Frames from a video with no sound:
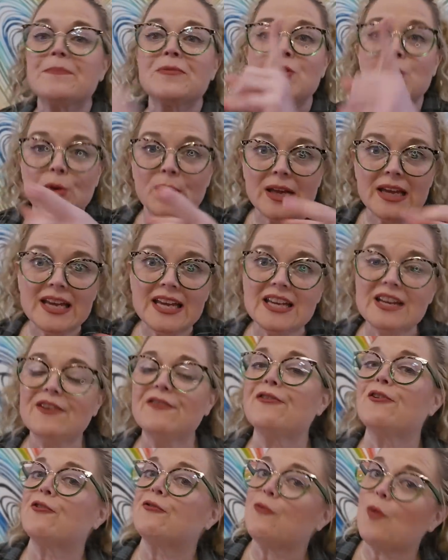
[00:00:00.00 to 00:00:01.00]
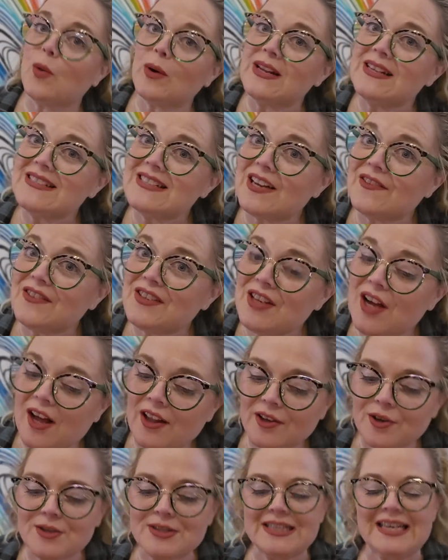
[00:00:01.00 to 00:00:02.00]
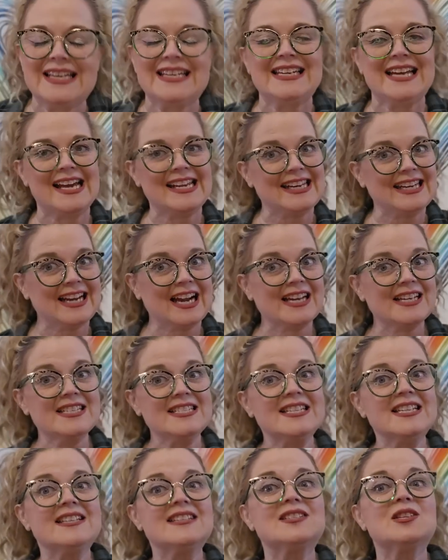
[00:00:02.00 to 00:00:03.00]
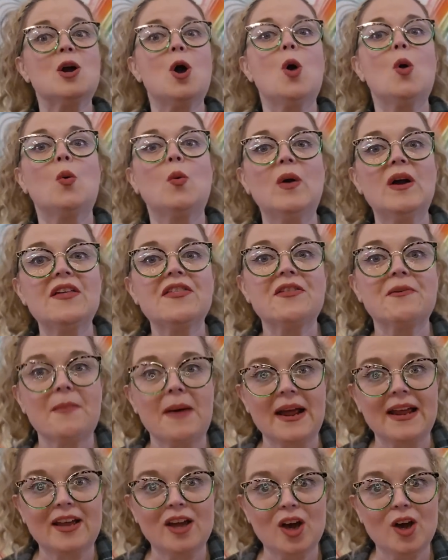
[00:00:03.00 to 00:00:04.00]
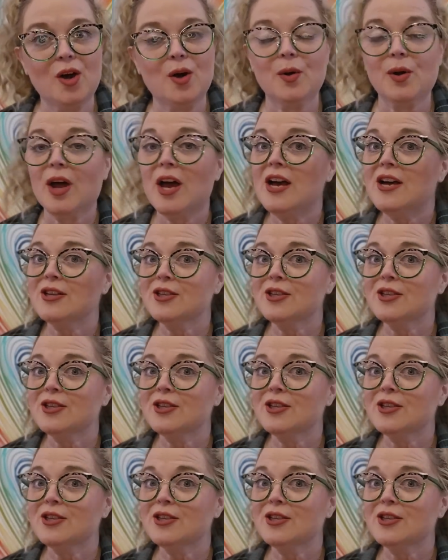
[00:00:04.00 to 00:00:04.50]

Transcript: You can get it for $47.99 with my code.